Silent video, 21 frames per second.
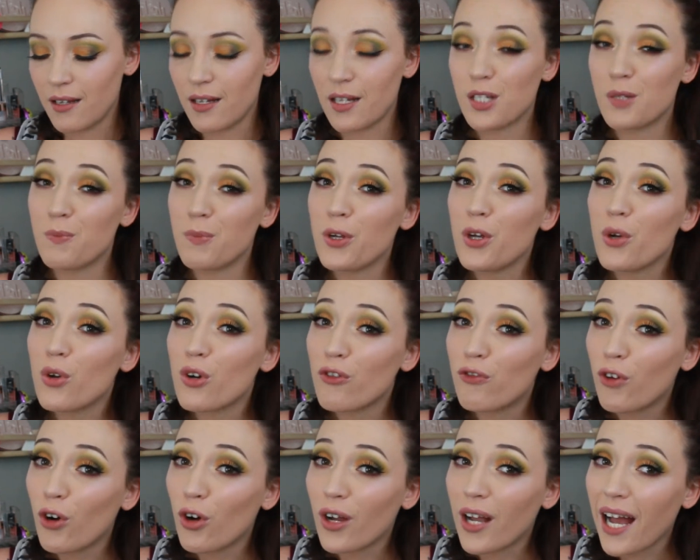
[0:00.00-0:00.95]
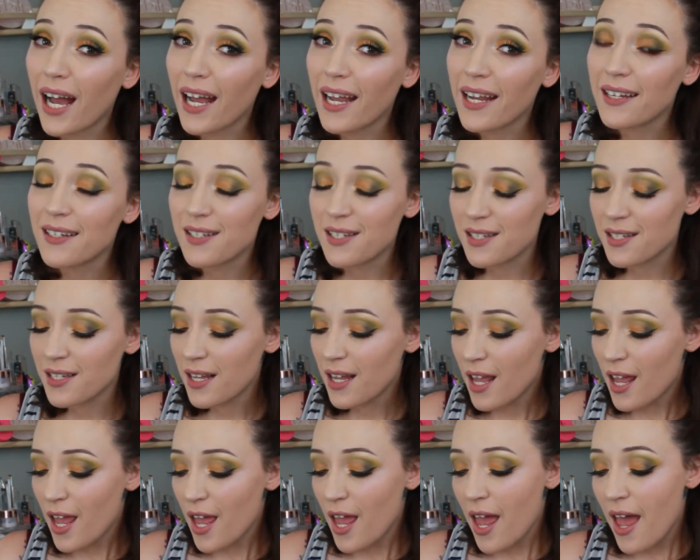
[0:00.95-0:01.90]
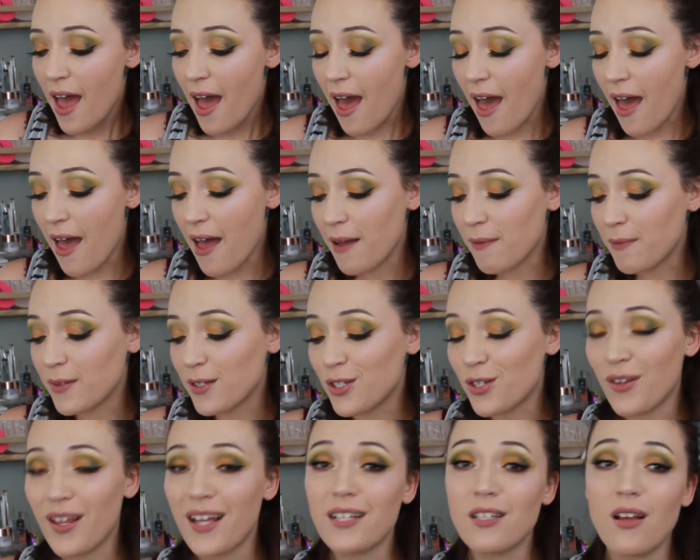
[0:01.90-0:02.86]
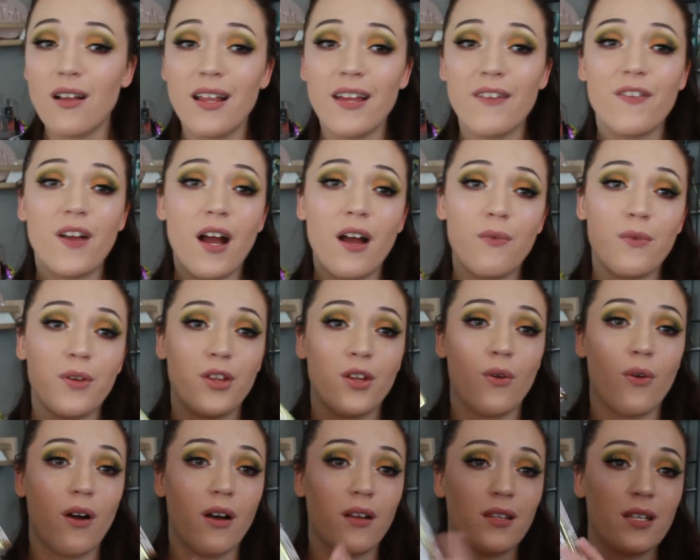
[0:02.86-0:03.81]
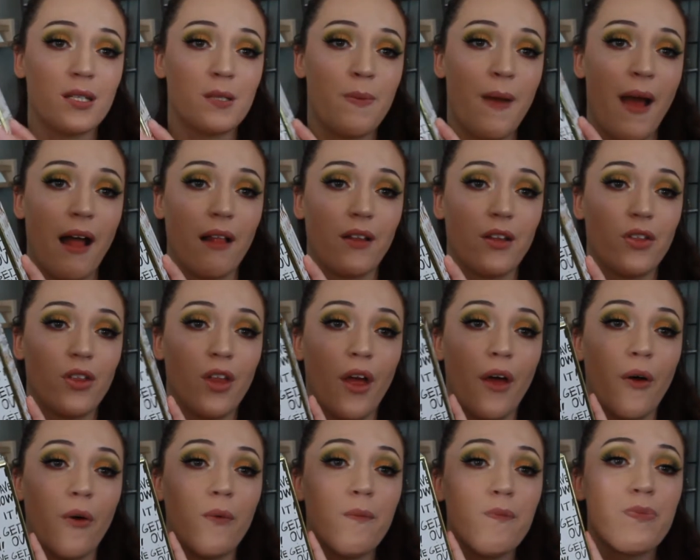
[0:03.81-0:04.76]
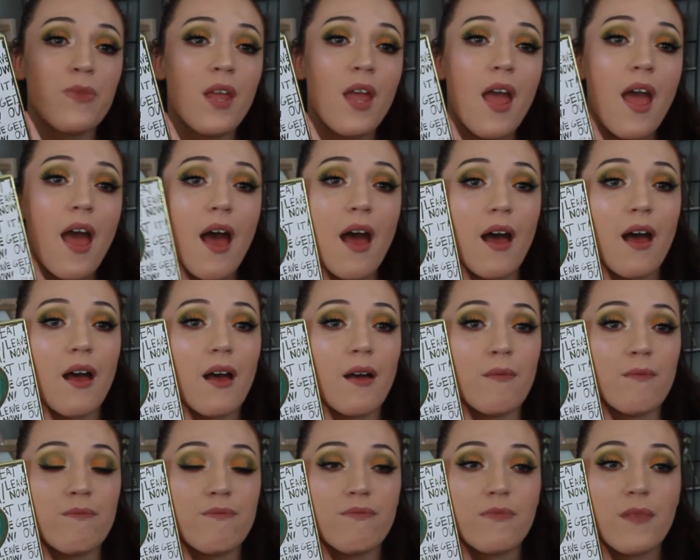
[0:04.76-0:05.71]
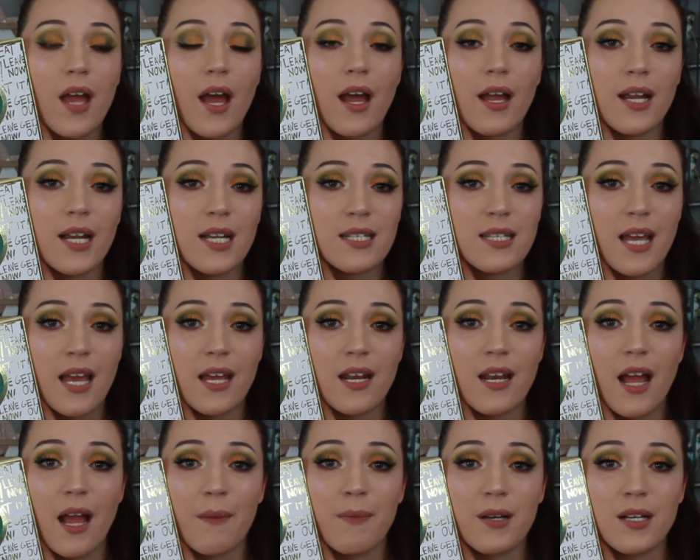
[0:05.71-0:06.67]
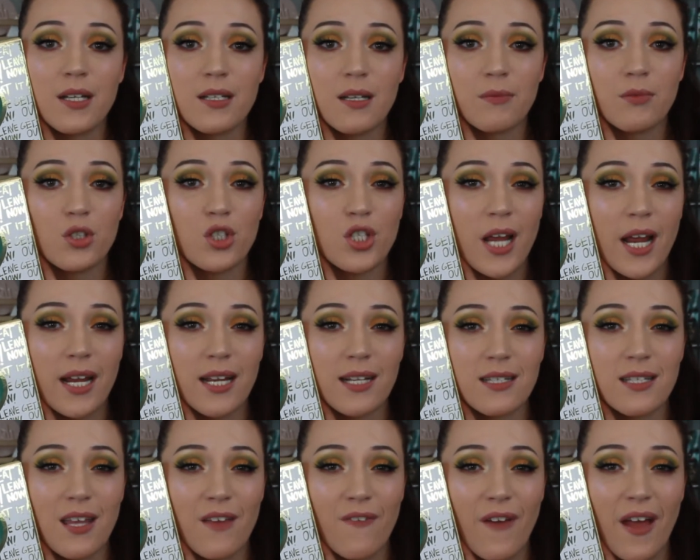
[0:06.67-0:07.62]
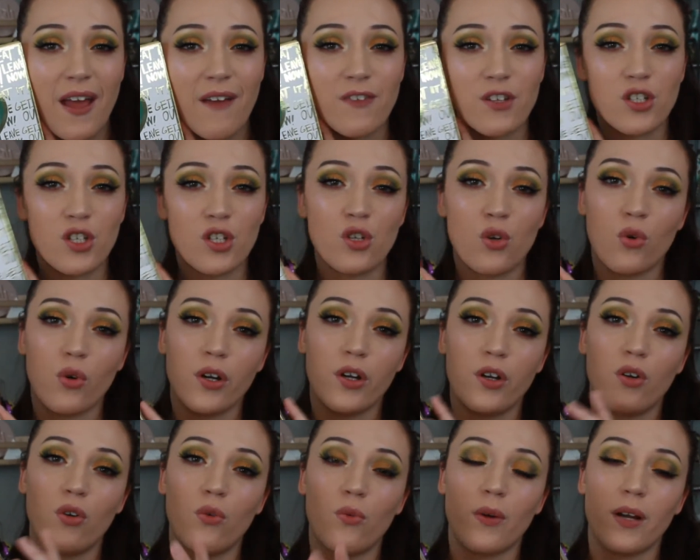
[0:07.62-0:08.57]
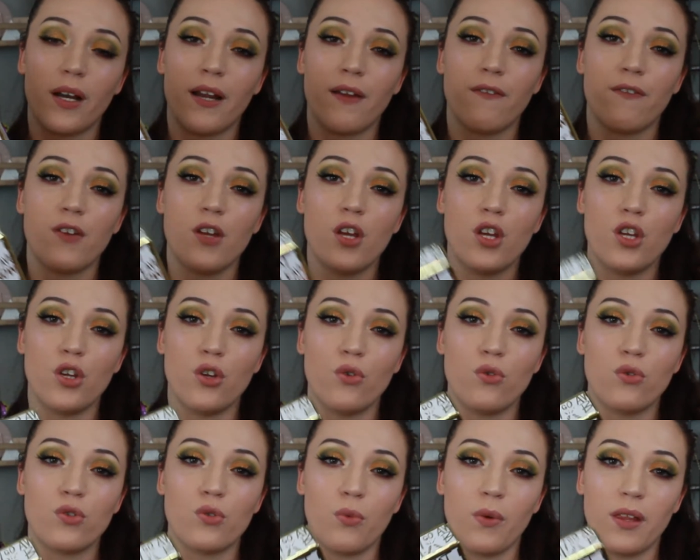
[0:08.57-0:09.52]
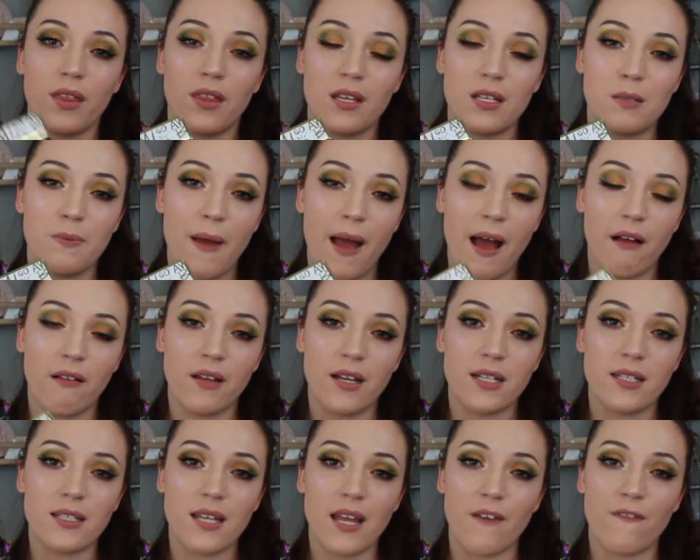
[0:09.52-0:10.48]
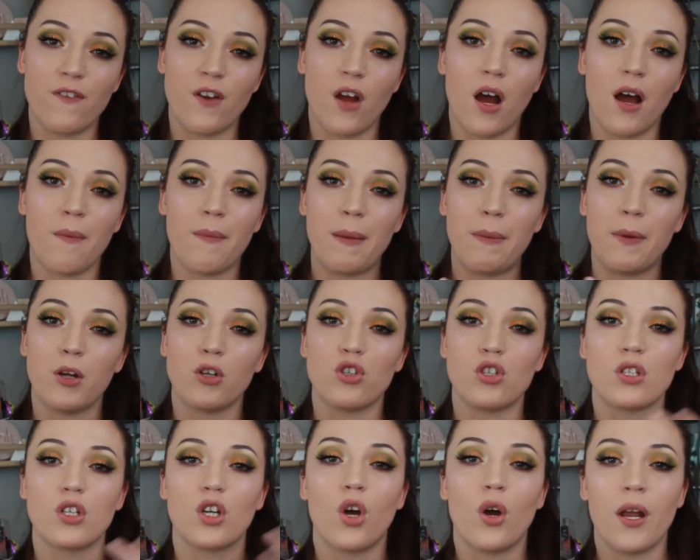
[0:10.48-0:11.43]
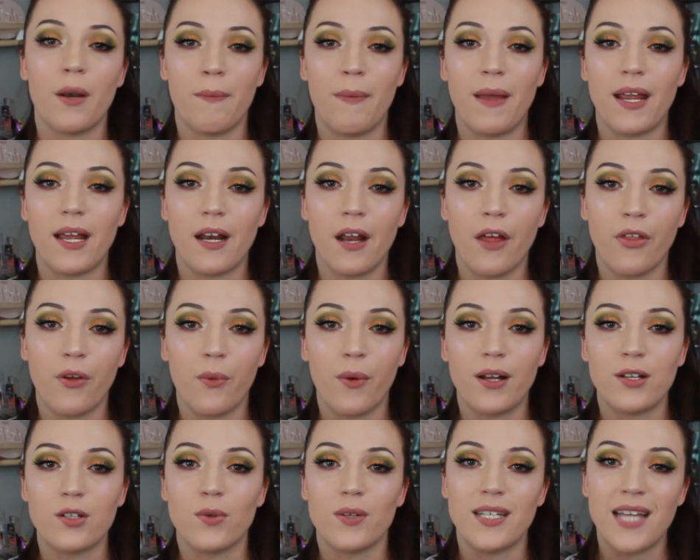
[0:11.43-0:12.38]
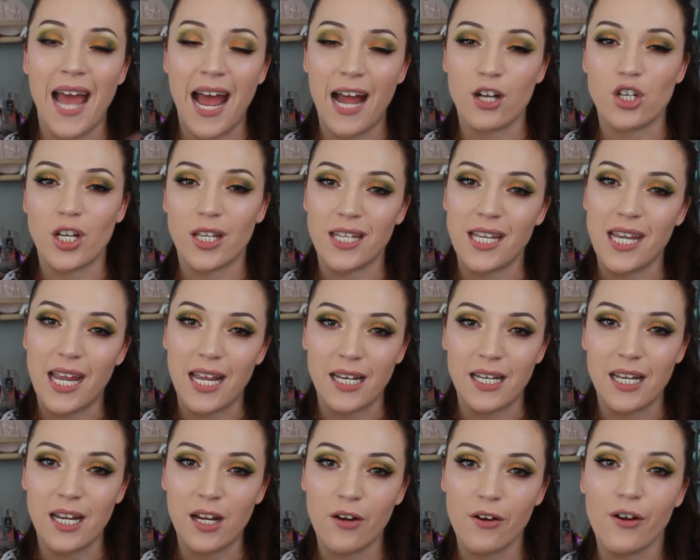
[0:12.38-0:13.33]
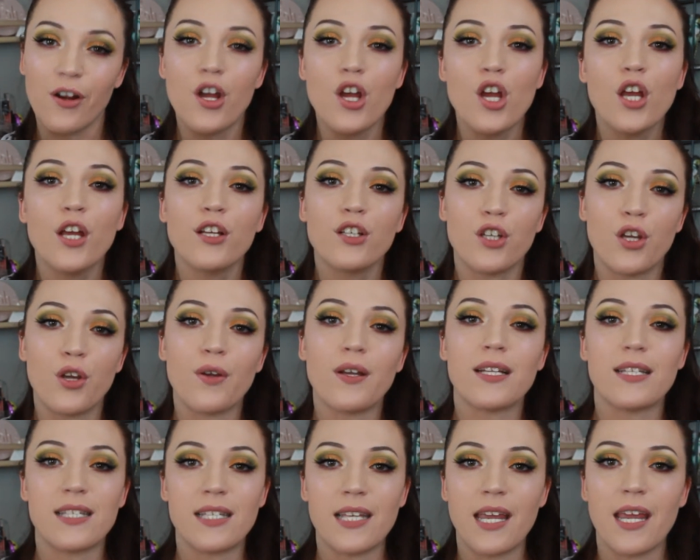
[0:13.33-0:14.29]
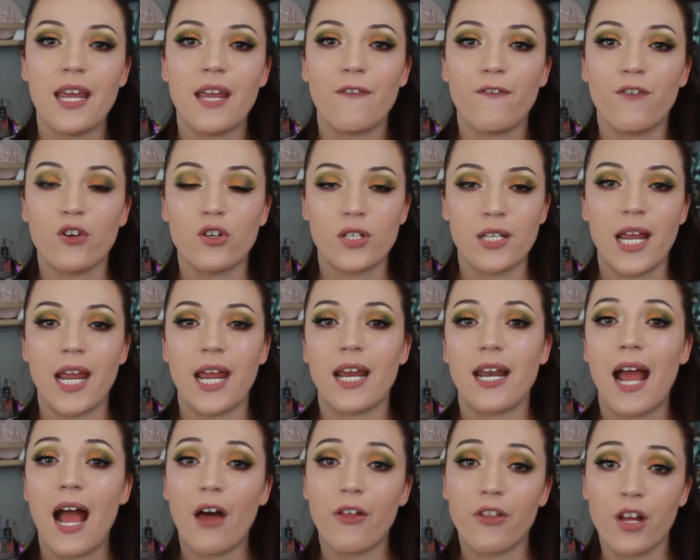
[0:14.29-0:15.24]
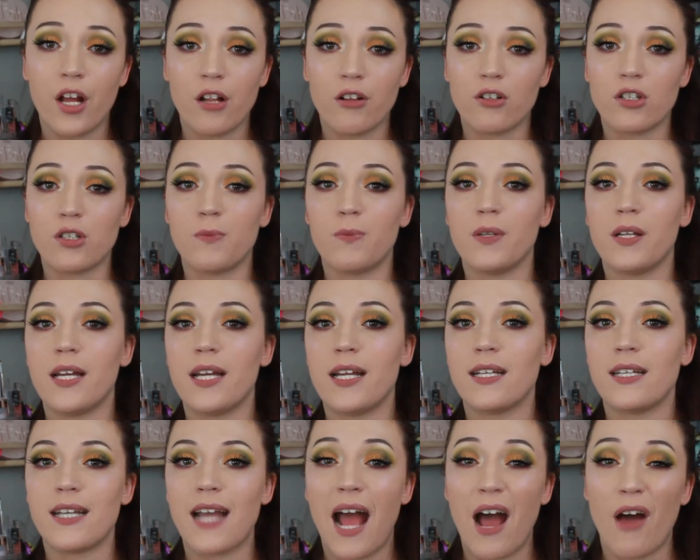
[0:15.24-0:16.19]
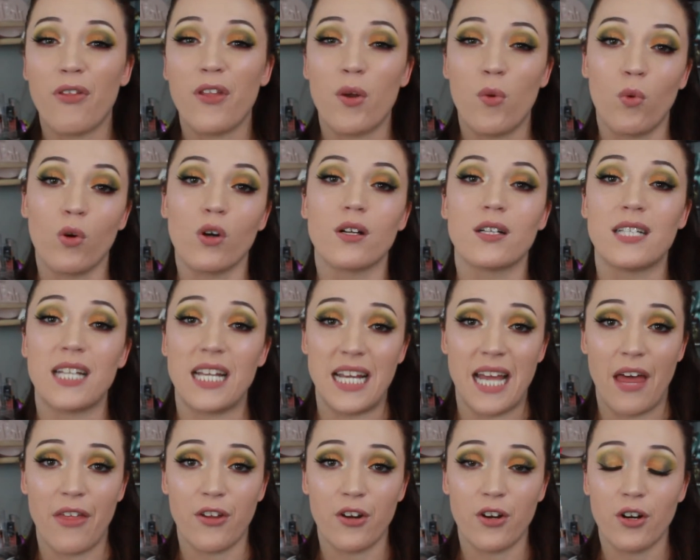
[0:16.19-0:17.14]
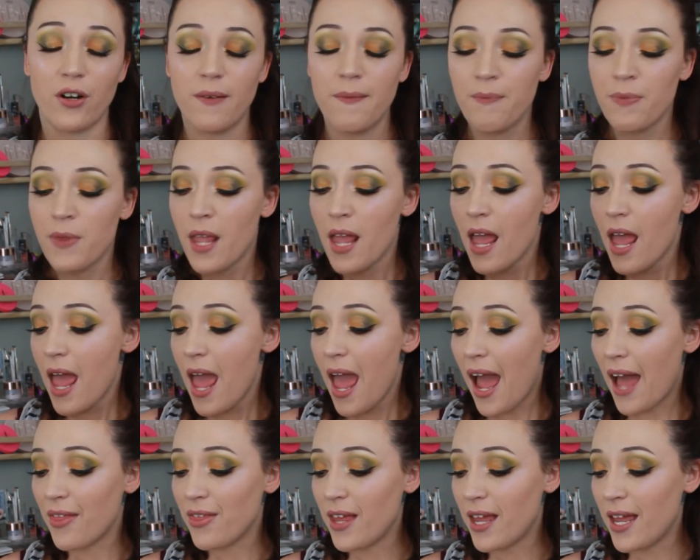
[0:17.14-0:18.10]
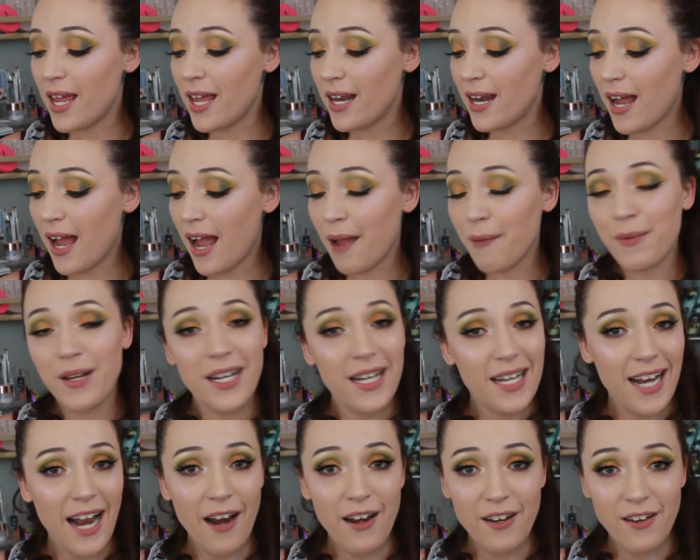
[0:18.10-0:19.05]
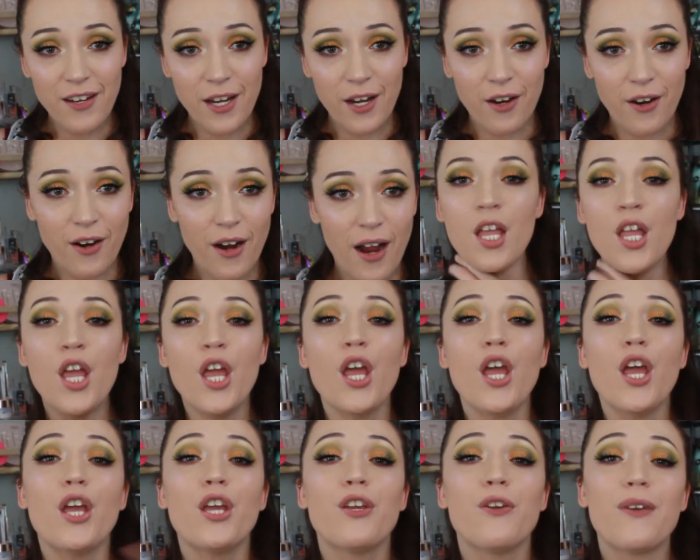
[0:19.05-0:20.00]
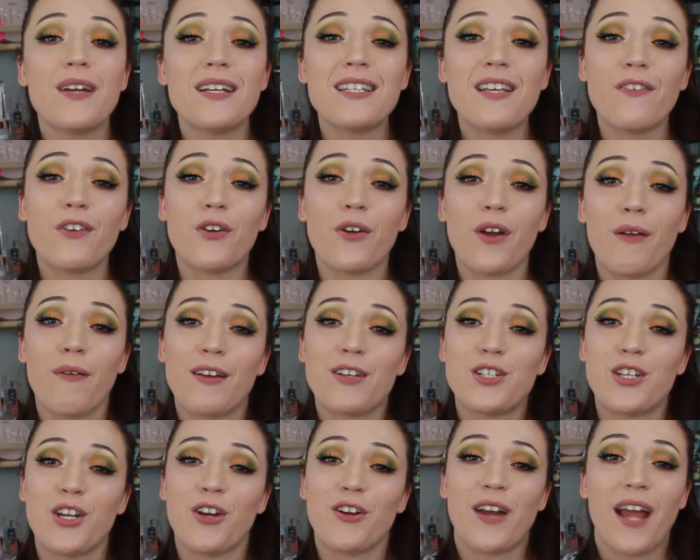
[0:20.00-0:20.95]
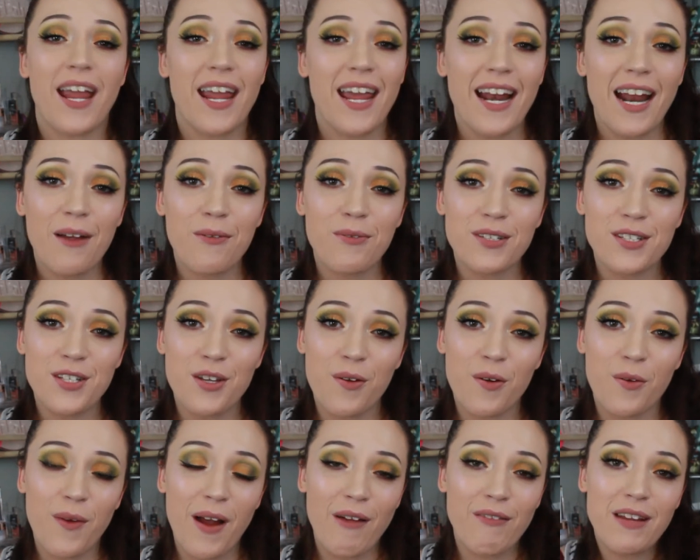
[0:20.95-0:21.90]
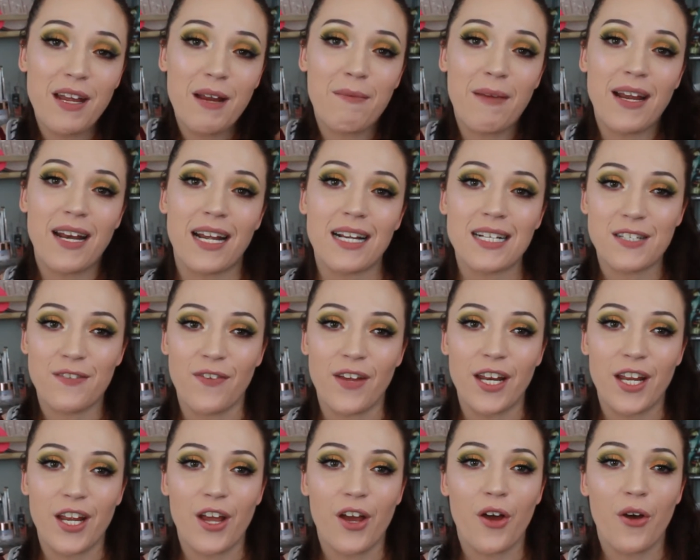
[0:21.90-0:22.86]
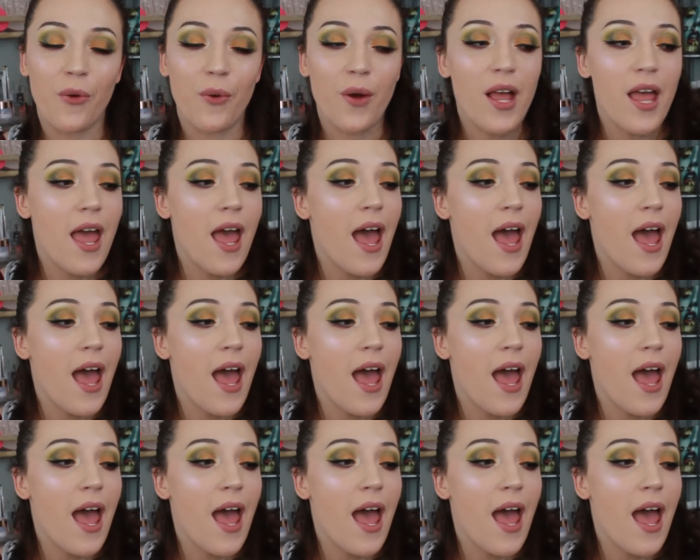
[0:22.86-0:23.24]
it's beautiful, guys. Um, so that's all I've got with you on this palette though. Um, like I said, I'm going to double check and see if I have a tutorial what I've used with this palette. If not, maybe I'll just go ahead and make another one to attach at the end here so you can see firsthand how the colors blend and how they work together. And then I'm going to get out of here. You guys have a great rest of your night and I will see you around in my next video.